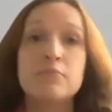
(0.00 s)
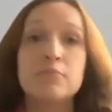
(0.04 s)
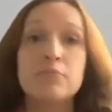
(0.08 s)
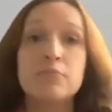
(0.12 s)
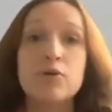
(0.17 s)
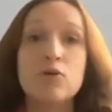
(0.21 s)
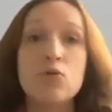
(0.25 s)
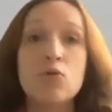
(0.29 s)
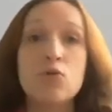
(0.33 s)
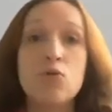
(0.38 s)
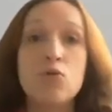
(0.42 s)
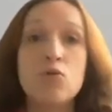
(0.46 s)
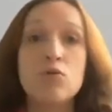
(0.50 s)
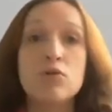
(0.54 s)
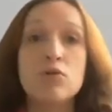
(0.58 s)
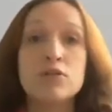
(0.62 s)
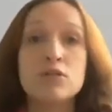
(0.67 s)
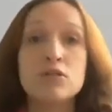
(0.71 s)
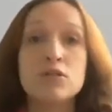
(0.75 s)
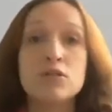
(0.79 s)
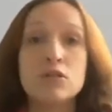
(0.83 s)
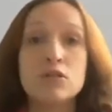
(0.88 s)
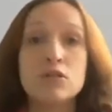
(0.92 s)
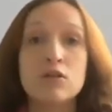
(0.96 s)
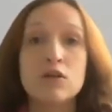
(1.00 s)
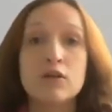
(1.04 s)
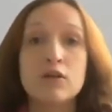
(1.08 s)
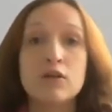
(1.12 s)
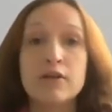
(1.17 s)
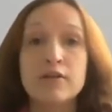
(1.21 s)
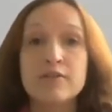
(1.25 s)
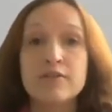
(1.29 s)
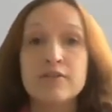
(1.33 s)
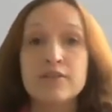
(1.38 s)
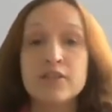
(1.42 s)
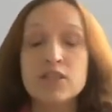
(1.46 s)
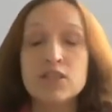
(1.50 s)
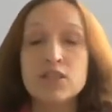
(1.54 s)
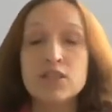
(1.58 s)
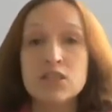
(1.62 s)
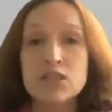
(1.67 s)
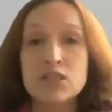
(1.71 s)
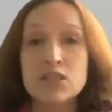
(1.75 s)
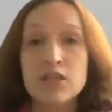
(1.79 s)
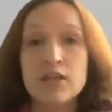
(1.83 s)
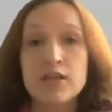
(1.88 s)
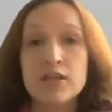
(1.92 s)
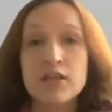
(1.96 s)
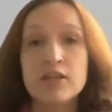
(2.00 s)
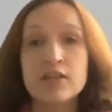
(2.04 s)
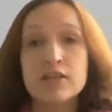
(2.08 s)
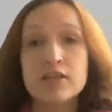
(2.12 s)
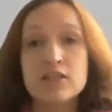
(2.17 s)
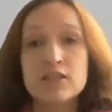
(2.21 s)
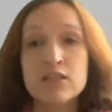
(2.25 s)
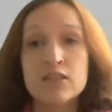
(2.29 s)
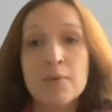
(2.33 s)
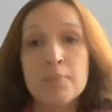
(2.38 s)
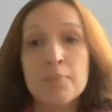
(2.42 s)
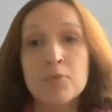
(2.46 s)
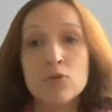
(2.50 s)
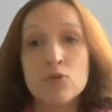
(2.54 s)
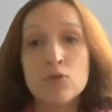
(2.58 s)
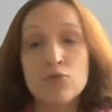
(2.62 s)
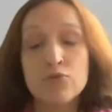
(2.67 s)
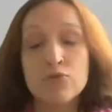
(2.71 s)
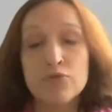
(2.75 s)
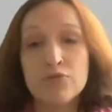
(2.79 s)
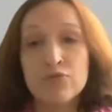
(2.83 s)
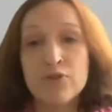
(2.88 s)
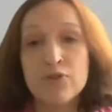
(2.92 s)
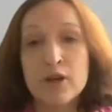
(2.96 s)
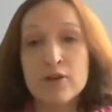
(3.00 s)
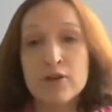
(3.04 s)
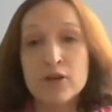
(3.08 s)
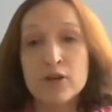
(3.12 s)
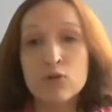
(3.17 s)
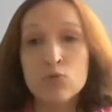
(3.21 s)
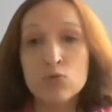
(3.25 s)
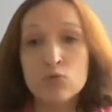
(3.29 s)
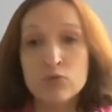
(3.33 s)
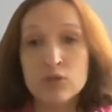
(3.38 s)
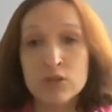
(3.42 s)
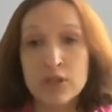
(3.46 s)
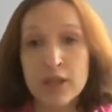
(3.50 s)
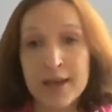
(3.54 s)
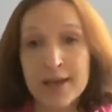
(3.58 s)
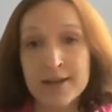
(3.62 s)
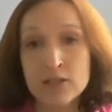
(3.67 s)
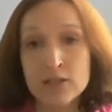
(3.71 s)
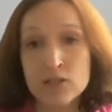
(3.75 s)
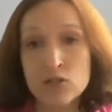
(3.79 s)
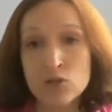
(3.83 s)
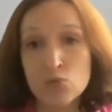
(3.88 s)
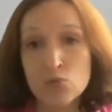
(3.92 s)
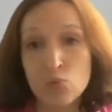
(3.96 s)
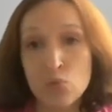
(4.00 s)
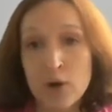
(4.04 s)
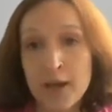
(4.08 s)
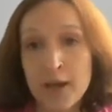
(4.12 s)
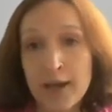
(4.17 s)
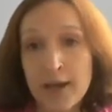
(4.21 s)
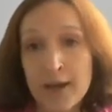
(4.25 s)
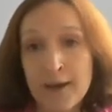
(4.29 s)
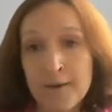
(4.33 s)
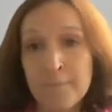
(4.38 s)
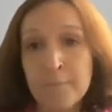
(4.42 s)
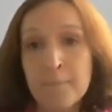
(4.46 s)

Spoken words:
because this is an example of a very good text where